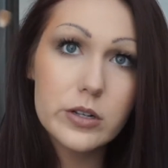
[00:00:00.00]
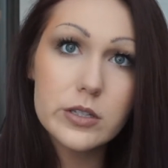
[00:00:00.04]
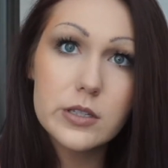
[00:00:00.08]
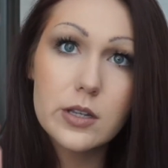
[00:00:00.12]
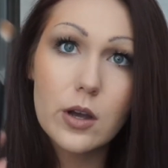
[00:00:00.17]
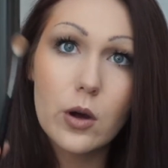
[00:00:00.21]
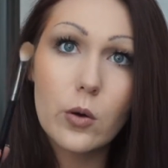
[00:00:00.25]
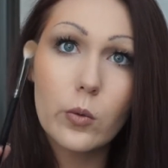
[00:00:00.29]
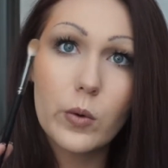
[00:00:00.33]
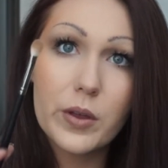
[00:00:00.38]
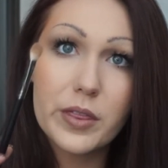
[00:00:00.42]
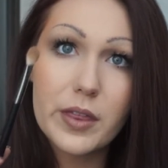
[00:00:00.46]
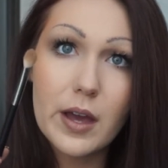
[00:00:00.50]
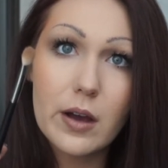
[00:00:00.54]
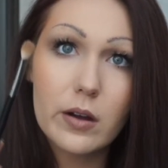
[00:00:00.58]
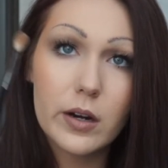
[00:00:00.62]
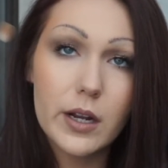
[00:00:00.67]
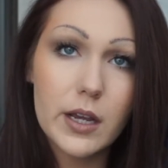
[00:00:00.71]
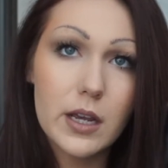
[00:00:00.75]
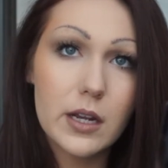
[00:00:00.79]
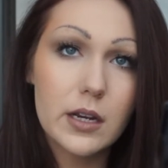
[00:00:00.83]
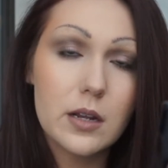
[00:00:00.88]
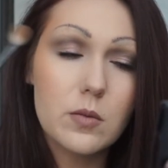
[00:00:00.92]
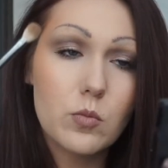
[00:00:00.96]
So without
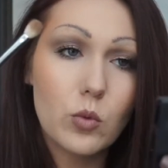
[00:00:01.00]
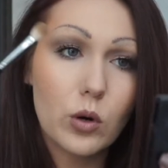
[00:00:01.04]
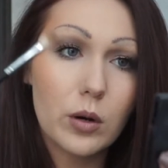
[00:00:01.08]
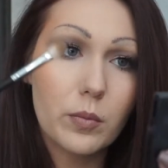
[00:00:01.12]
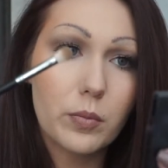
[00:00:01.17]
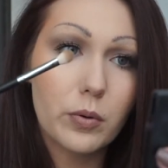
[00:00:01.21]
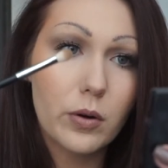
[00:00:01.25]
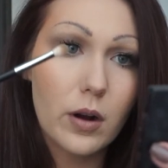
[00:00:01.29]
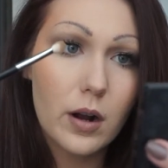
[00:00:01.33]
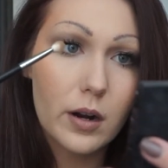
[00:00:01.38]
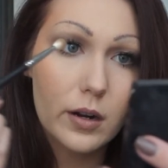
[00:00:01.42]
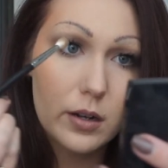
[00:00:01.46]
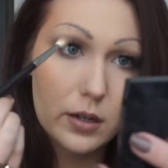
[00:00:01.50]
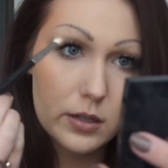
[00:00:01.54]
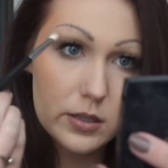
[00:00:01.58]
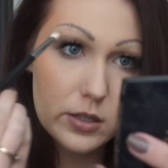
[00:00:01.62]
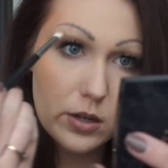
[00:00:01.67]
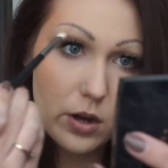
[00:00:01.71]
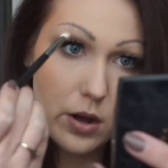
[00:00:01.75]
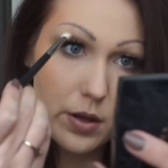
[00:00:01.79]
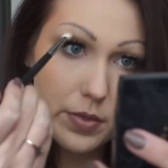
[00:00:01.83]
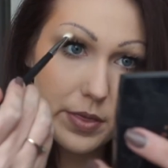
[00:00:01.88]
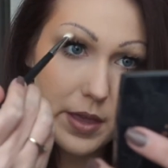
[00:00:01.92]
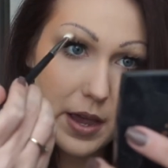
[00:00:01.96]
any more product
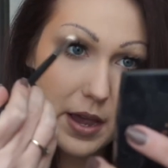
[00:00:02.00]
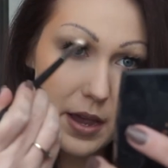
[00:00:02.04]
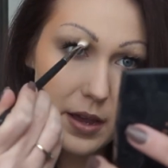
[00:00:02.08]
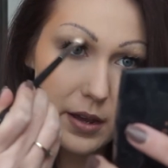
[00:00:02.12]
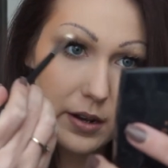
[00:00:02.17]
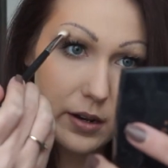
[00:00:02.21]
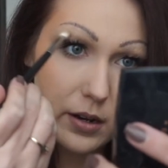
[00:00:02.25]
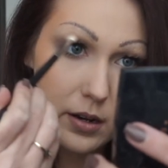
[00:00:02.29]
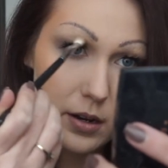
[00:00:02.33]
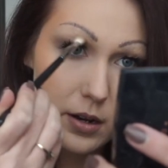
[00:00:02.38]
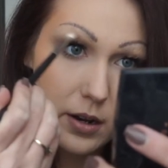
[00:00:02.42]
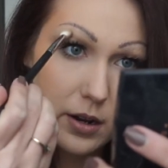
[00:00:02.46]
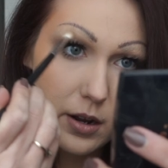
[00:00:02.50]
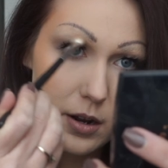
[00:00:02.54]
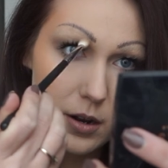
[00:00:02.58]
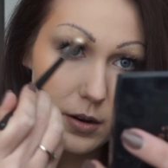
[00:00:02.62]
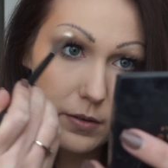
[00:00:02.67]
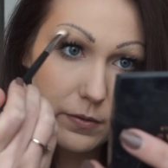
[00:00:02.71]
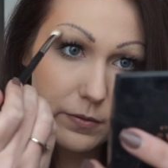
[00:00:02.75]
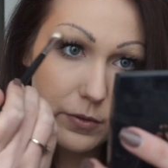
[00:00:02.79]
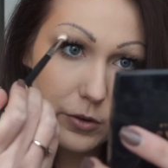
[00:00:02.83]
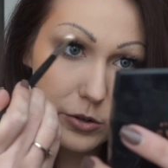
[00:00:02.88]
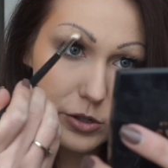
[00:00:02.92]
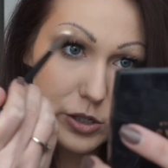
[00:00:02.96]
on that
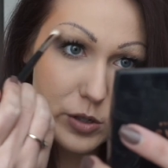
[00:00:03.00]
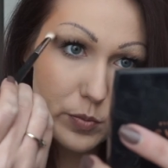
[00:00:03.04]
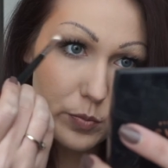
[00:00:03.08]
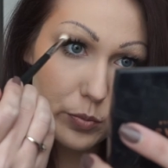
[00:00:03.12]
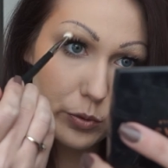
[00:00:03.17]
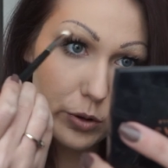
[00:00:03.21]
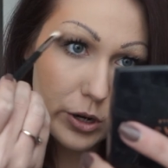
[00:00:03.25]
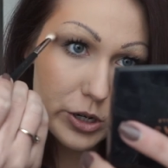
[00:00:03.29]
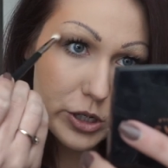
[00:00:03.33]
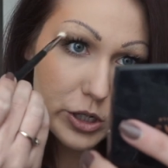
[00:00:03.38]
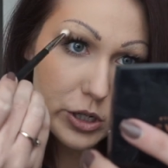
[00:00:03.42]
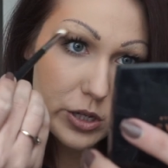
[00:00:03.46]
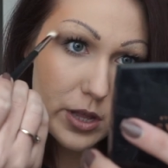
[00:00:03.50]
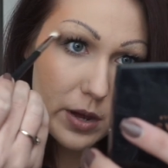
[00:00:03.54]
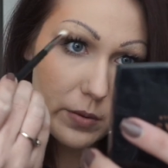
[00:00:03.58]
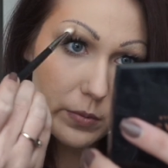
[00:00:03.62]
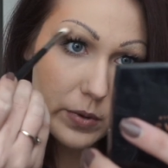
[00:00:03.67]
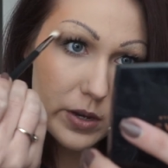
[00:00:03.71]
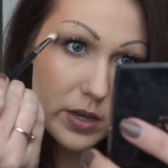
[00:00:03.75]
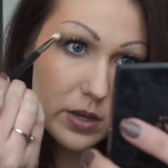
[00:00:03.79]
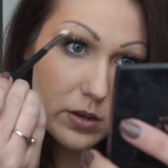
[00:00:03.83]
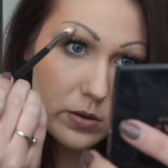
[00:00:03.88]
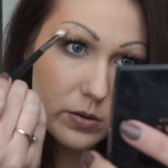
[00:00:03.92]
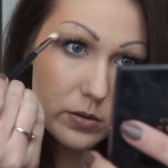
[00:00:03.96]
first brush that
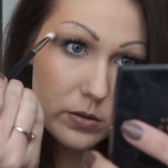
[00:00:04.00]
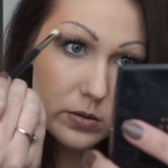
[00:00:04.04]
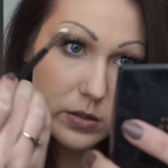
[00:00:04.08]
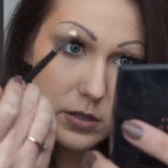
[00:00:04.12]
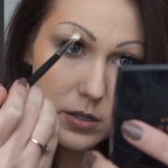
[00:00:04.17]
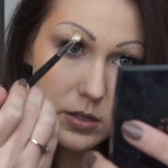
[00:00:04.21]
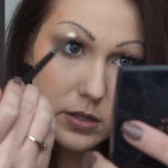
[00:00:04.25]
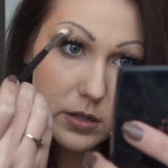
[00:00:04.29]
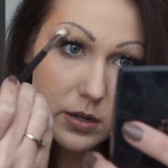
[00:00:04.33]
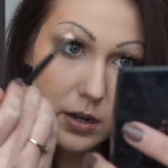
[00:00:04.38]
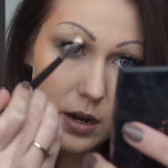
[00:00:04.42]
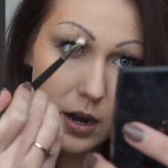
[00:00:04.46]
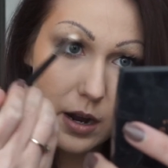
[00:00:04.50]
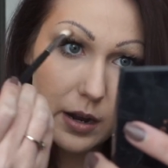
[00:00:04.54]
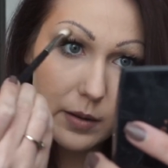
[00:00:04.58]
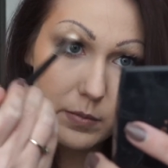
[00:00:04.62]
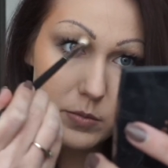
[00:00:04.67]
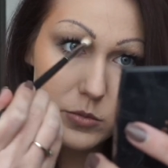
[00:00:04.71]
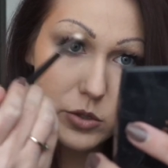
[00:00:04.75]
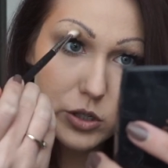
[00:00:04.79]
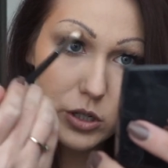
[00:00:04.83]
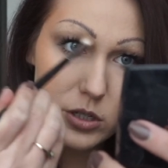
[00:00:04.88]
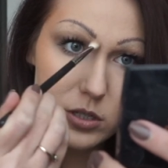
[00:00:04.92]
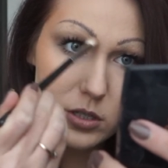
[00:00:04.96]
we used,
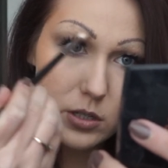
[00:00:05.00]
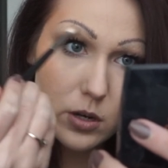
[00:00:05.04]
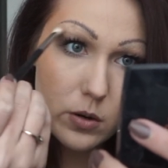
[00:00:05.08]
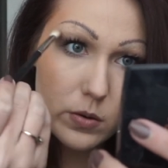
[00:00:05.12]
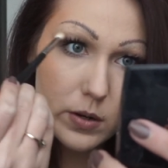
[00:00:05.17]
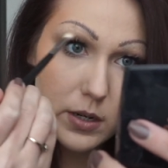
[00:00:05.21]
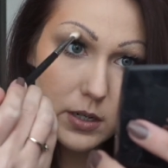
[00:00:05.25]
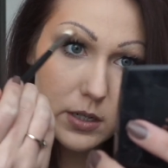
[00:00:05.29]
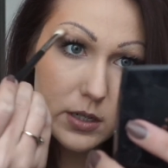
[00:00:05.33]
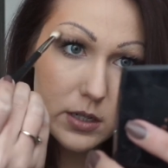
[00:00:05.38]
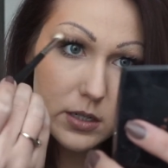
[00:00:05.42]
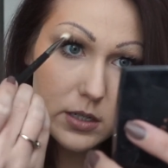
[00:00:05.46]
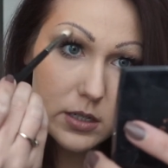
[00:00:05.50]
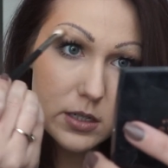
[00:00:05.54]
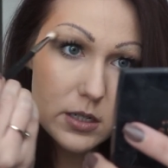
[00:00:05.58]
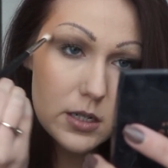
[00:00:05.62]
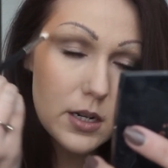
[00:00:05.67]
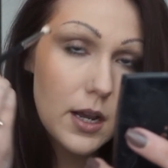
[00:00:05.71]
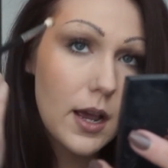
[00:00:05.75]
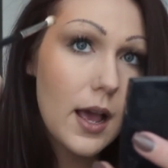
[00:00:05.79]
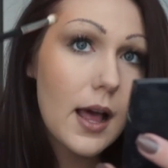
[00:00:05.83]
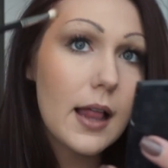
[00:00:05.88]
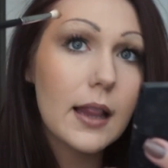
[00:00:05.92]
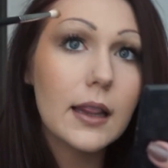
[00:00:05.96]
I'm just going to
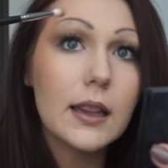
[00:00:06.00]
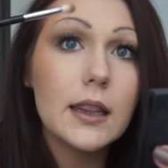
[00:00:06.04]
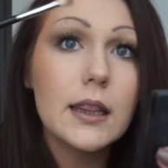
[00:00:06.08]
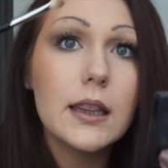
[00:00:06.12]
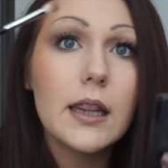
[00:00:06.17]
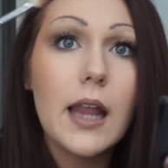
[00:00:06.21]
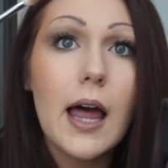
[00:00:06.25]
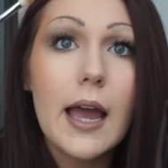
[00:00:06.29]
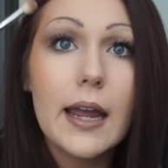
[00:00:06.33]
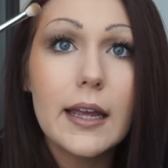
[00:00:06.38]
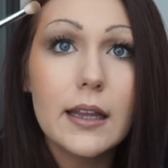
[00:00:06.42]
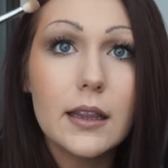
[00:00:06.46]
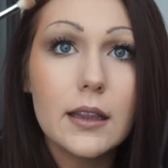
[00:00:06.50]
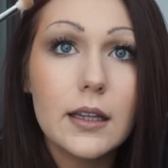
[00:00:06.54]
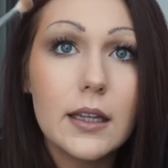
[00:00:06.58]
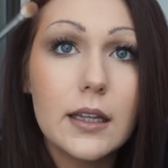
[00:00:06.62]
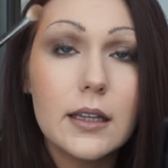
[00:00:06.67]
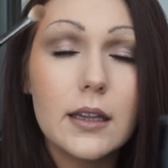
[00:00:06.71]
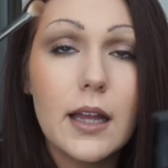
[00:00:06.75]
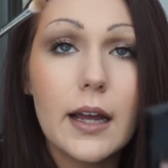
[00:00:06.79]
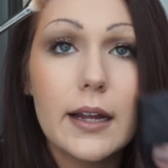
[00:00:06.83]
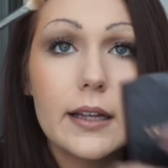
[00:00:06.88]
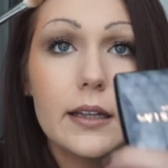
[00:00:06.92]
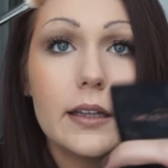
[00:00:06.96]
lightly,
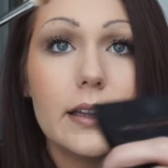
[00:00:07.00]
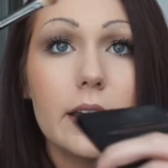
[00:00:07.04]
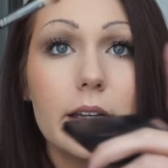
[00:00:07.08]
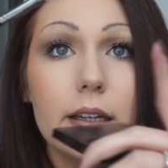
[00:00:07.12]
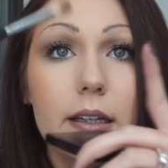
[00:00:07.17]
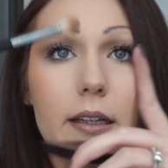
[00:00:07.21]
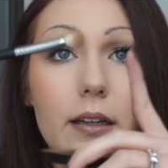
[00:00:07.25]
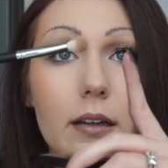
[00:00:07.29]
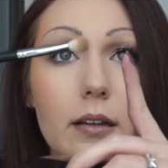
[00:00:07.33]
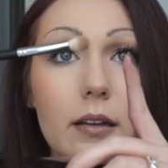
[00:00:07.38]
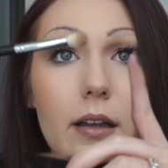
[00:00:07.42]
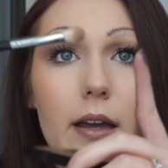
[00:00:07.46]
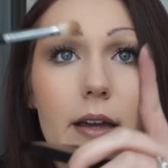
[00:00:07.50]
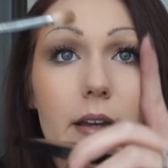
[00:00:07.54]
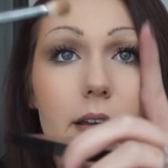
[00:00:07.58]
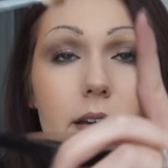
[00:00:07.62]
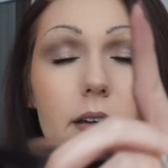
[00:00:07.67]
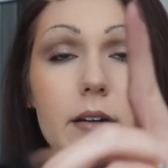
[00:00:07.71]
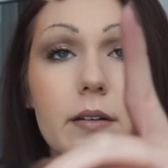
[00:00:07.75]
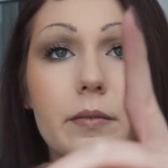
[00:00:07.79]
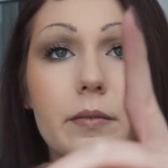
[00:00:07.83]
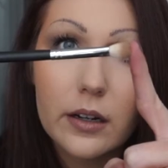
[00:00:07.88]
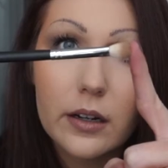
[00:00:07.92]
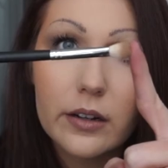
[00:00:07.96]
lightly, like
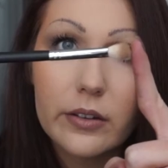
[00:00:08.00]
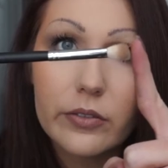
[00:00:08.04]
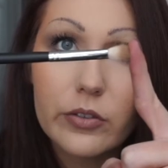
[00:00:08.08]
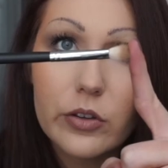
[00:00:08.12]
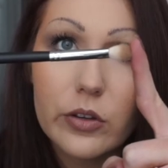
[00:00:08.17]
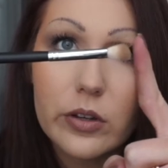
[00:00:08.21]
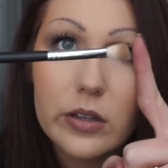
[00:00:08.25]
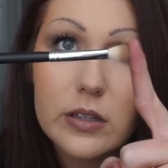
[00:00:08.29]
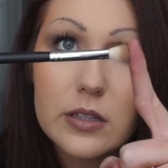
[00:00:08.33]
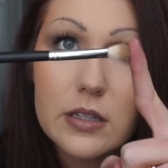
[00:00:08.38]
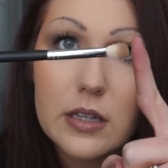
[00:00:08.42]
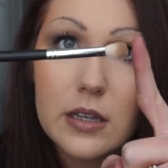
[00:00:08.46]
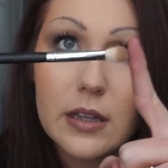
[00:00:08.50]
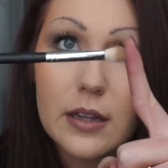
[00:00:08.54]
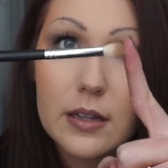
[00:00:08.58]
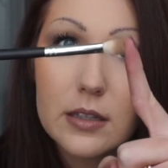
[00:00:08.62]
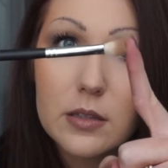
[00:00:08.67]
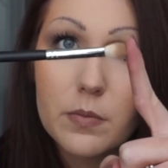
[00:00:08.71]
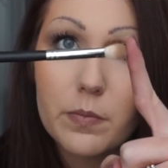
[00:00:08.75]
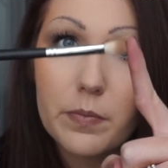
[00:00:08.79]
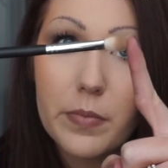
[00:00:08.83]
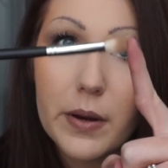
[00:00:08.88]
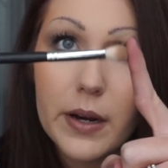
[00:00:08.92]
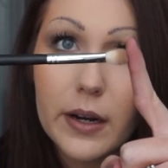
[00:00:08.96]
if you can see
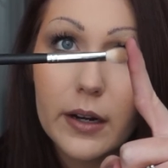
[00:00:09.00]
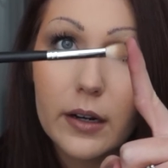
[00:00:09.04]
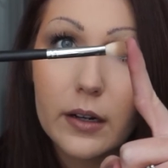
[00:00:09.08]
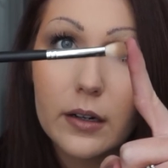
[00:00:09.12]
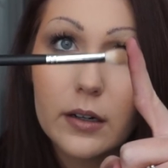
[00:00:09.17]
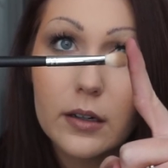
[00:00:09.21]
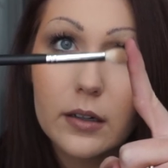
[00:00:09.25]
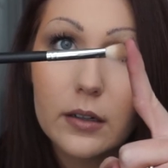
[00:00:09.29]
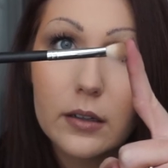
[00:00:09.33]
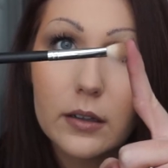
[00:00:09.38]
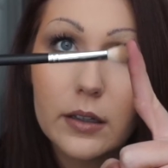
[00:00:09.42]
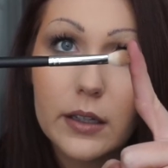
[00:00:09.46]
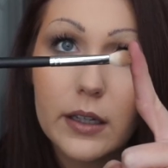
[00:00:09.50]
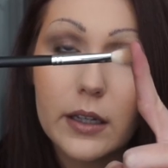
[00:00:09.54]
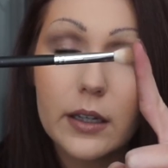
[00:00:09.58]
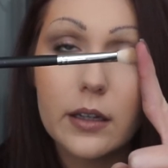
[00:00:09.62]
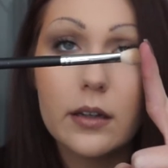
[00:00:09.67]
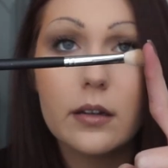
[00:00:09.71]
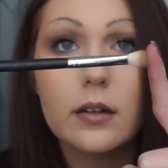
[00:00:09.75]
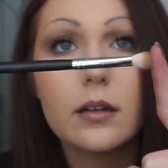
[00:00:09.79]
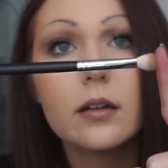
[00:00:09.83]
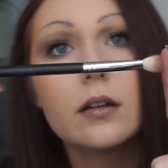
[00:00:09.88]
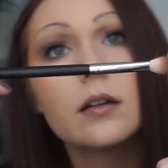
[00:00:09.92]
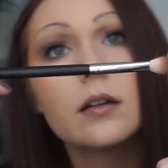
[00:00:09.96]
that's barely,